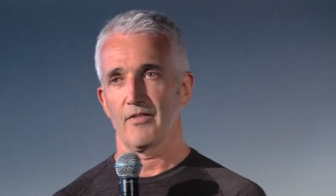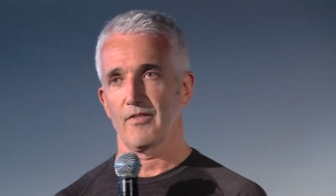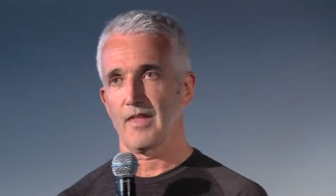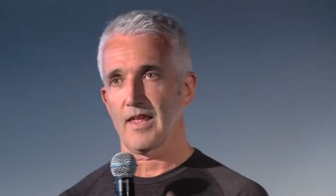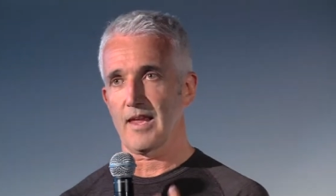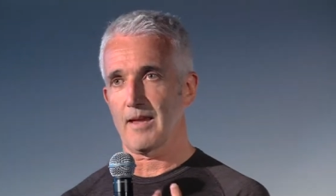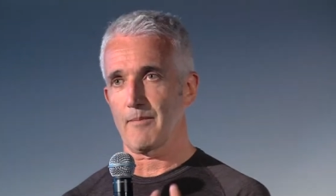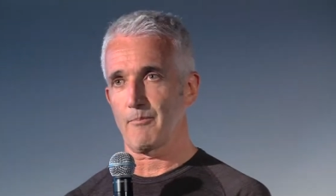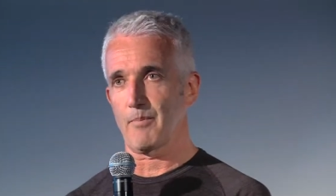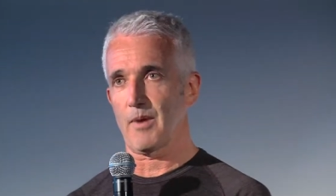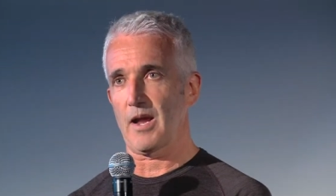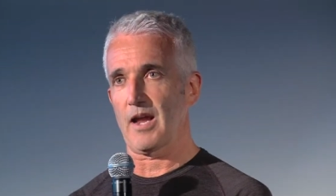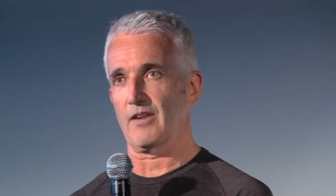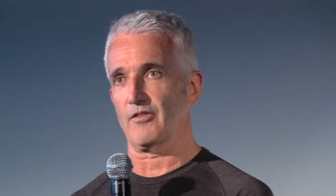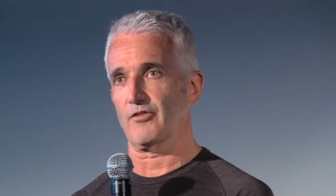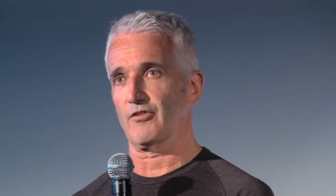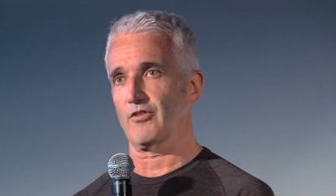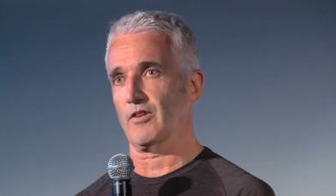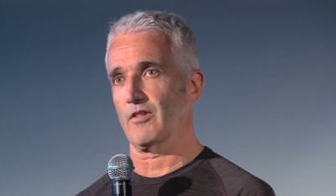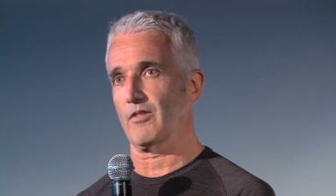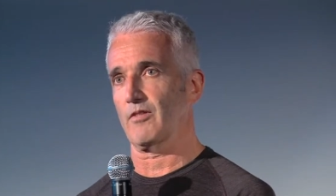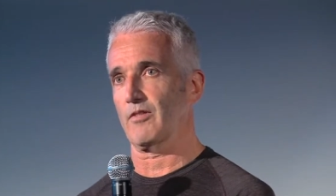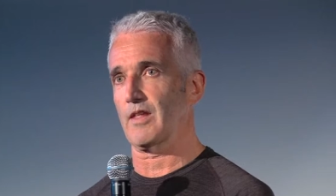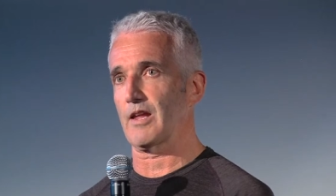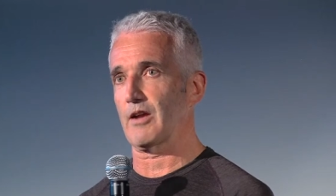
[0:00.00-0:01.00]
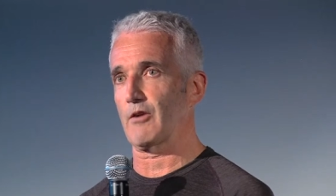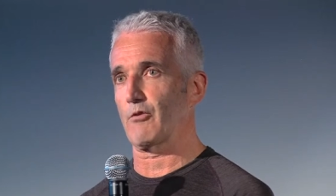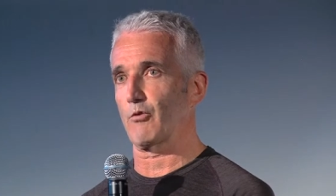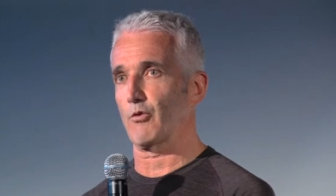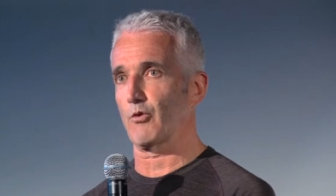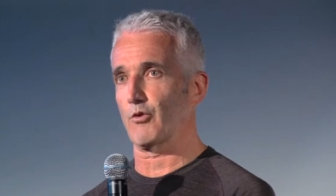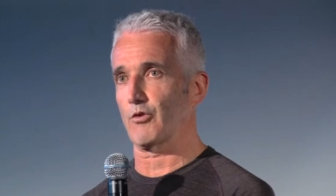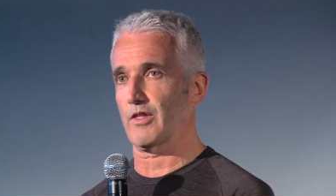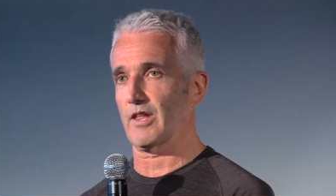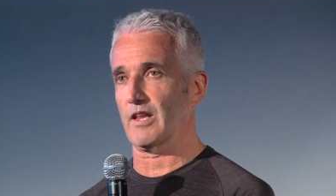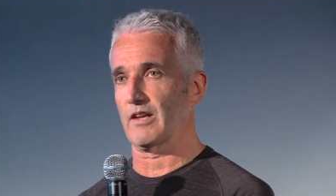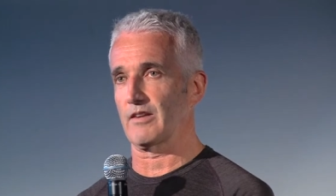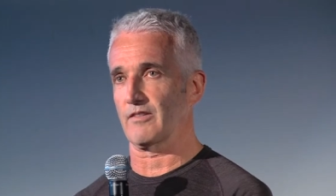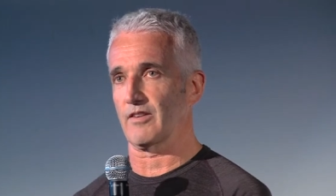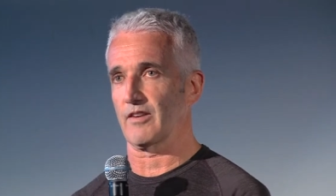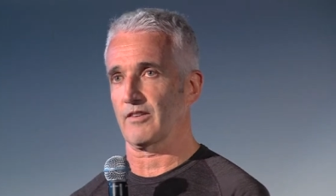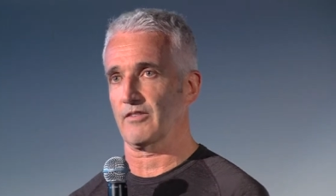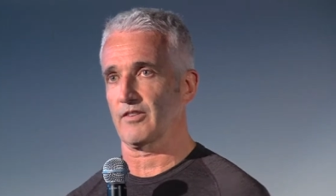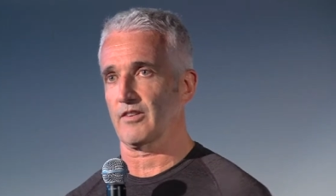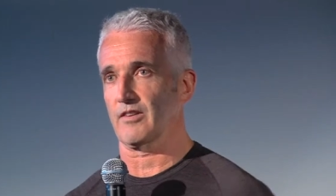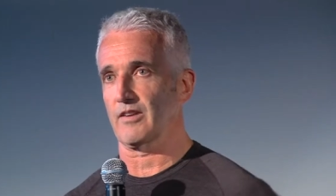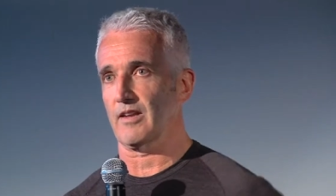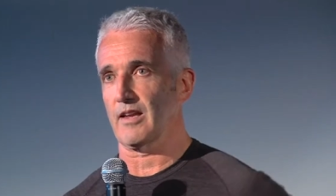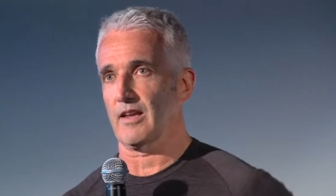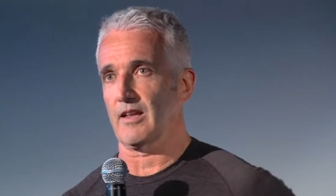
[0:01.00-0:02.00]
their passion, their
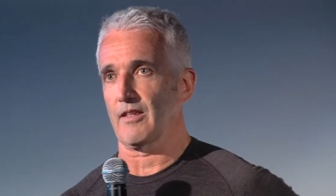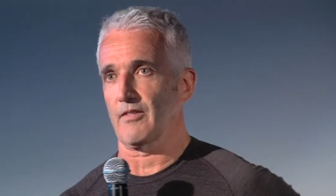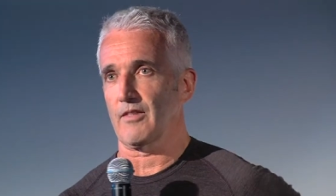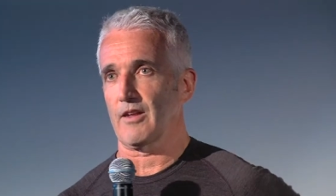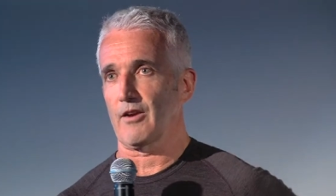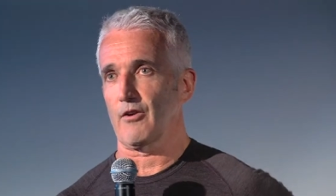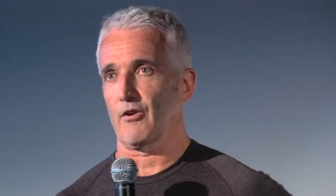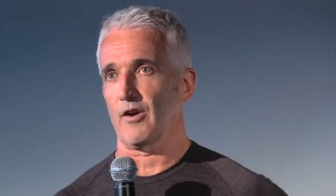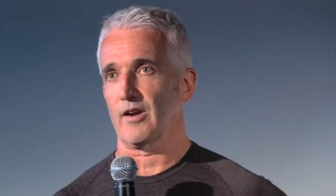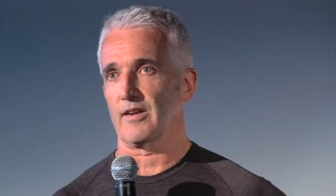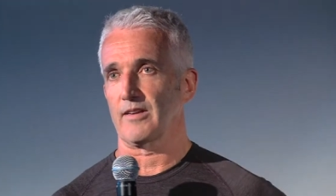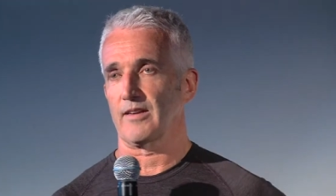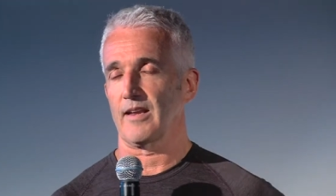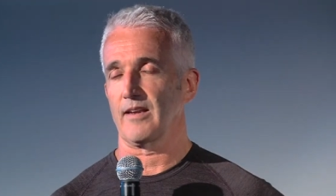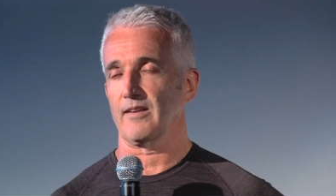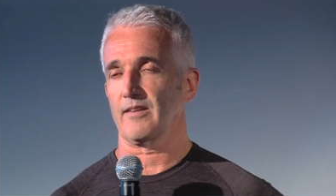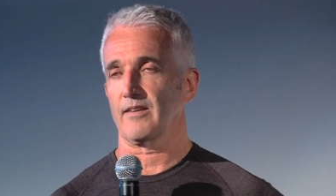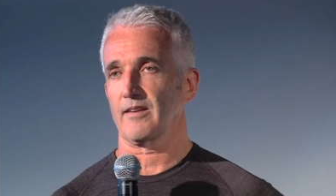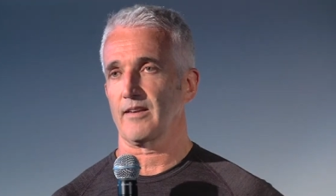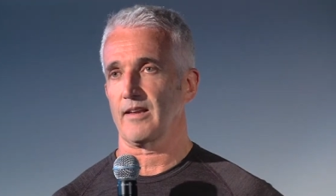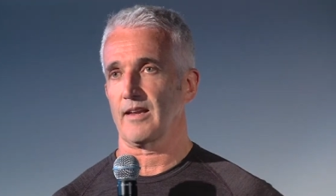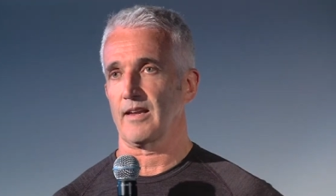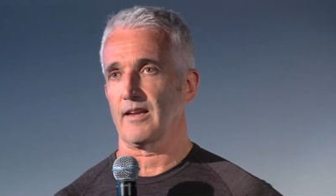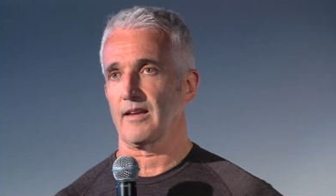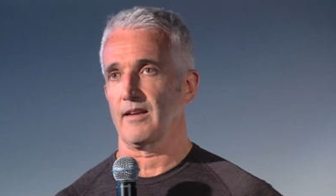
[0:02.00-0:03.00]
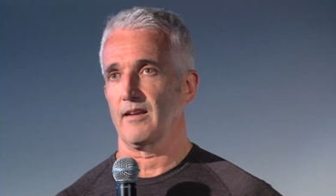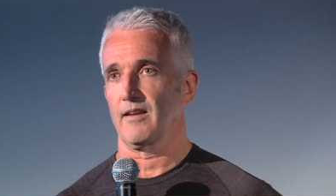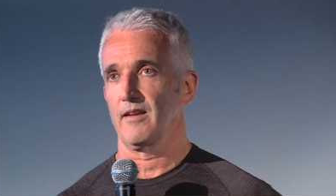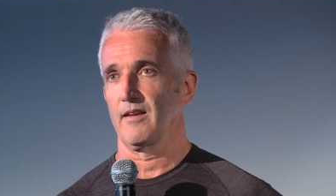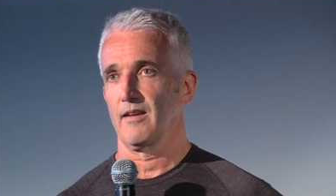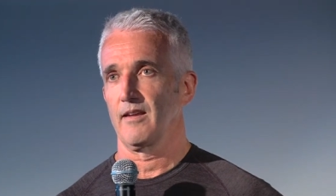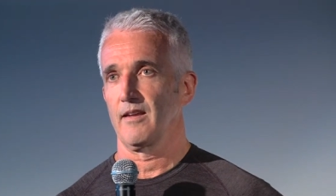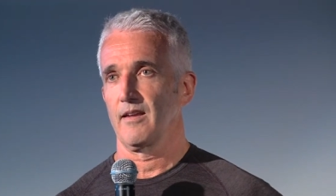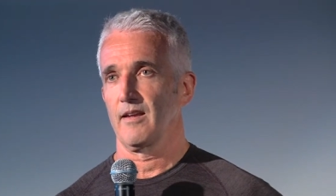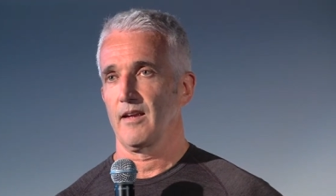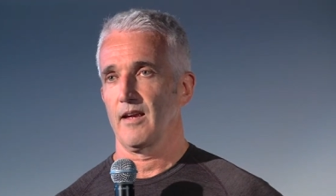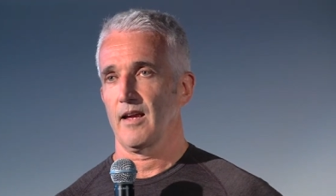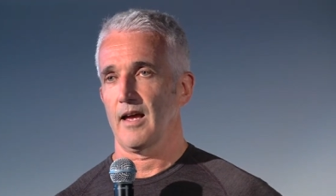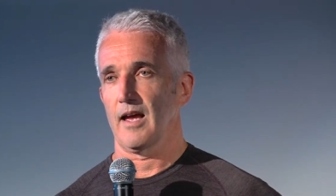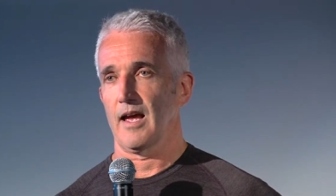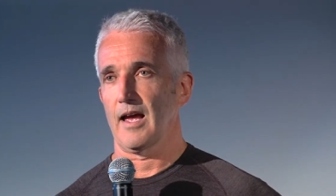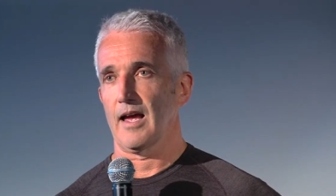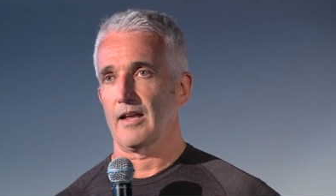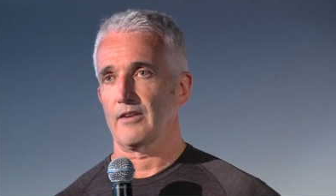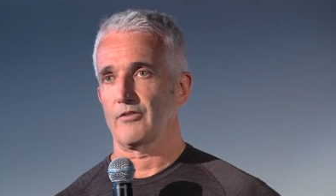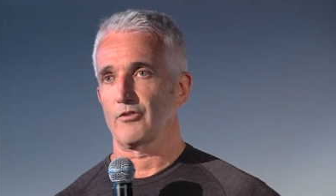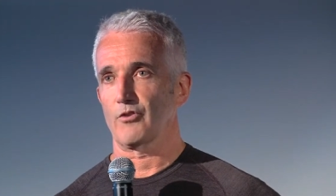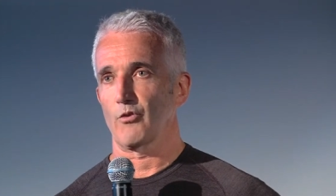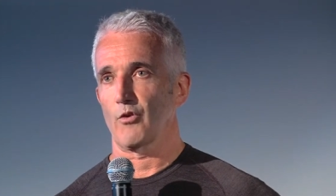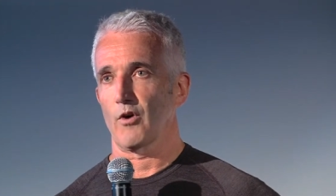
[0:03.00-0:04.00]
authenticity and their identity
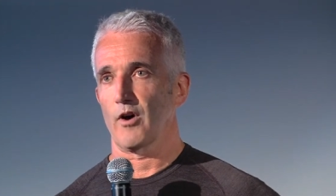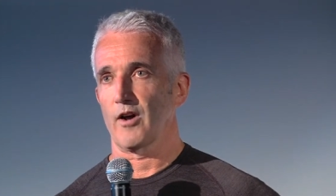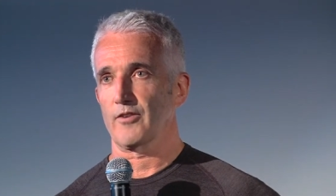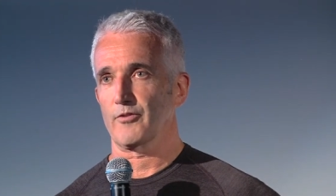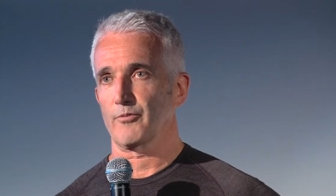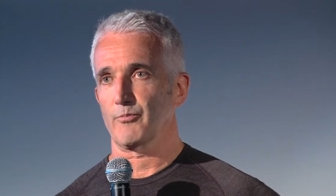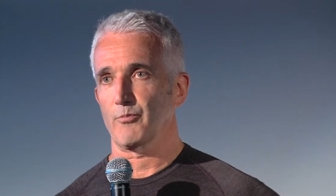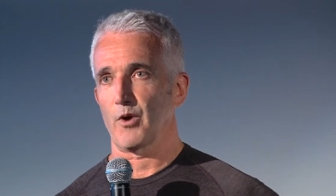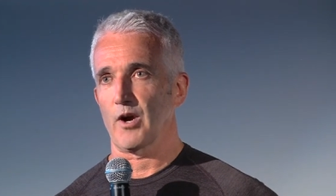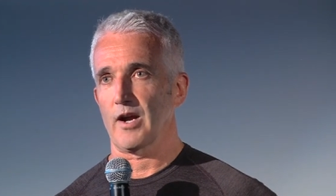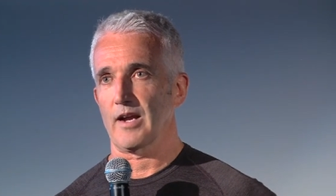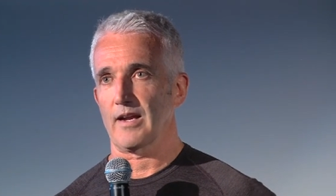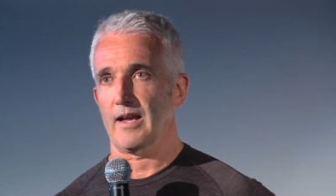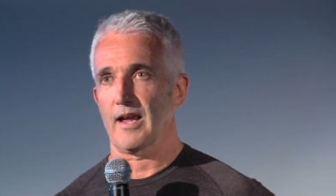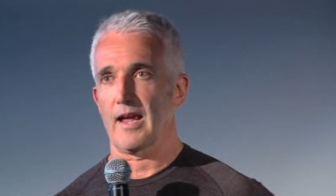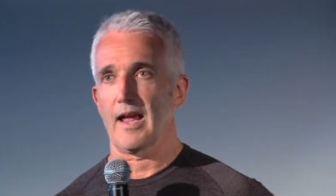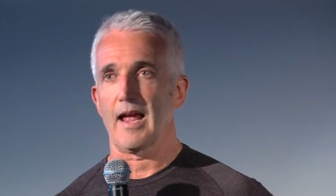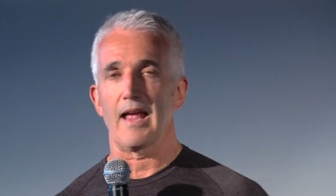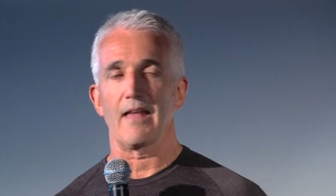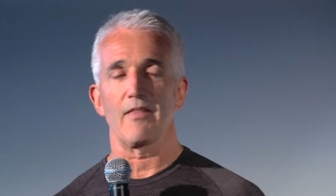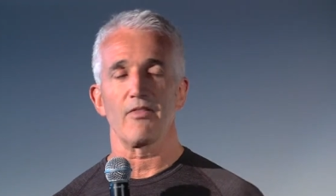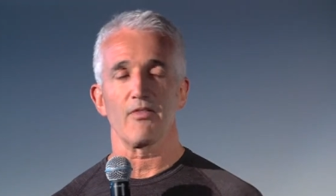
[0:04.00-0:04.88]
uh, to Icebreaker.